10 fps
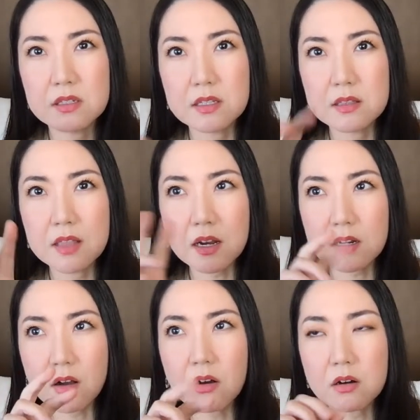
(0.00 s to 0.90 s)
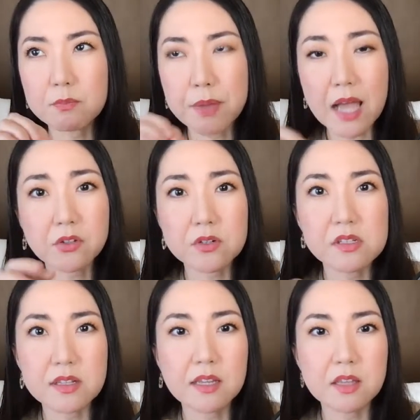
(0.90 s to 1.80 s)
There are
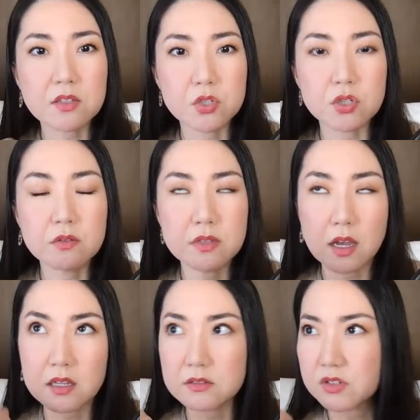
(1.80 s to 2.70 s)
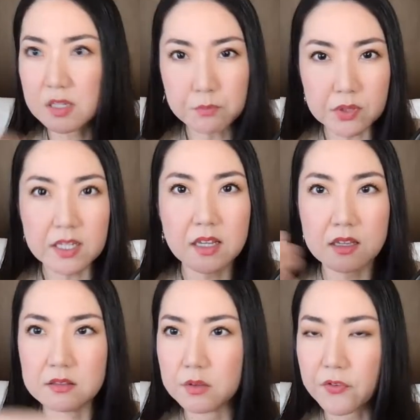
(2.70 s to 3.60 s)
patterns like that too, that
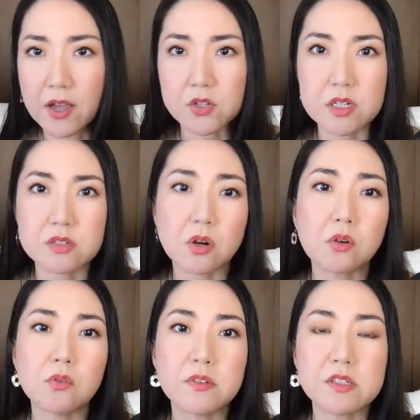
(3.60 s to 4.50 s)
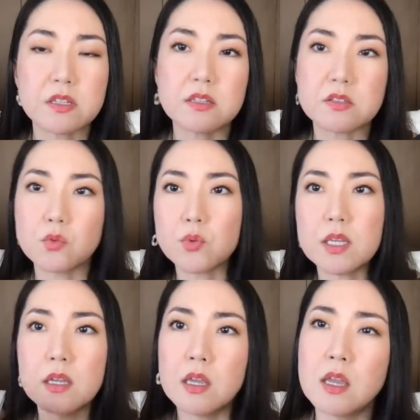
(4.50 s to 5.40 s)
simply the factories are overseas, so
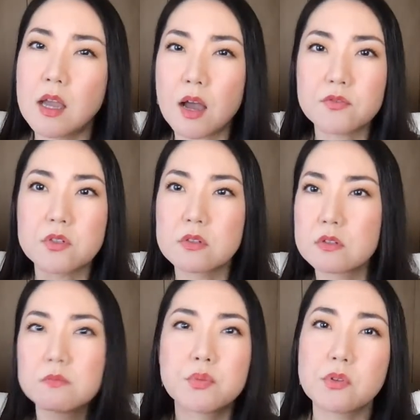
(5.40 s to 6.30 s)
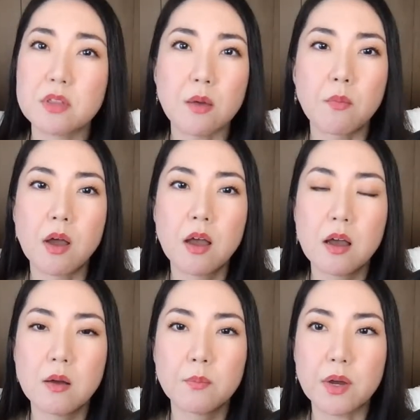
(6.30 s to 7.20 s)
we have to pull them.
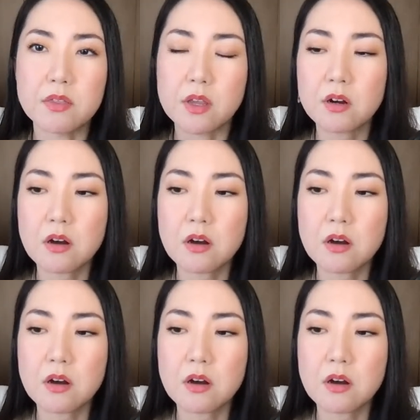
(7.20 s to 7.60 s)
But there are